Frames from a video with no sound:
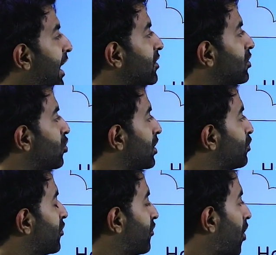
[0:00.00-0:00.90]
you can
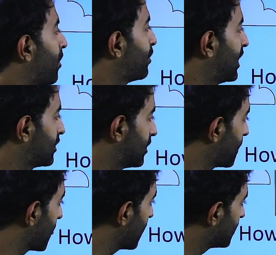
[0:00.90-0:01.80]
perform better.
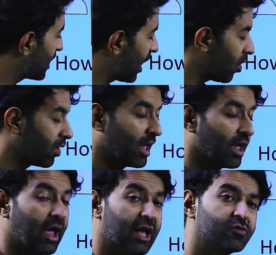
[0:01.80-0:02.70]
Now,
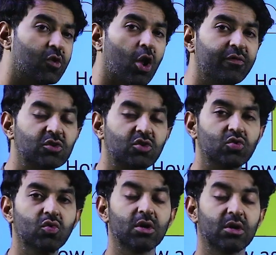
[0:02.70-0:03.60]
as we always
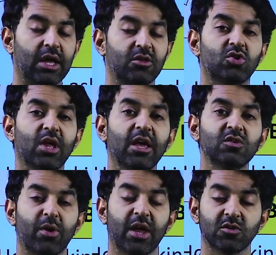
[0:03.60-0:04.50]
do in today's
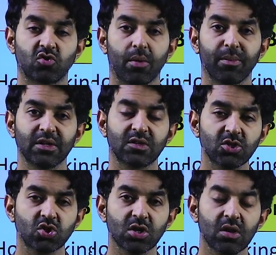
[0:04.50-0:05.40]
brainstorming
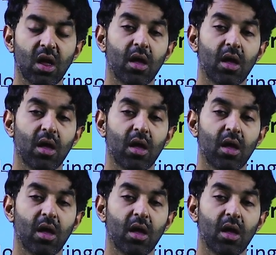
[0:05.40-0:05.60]
session,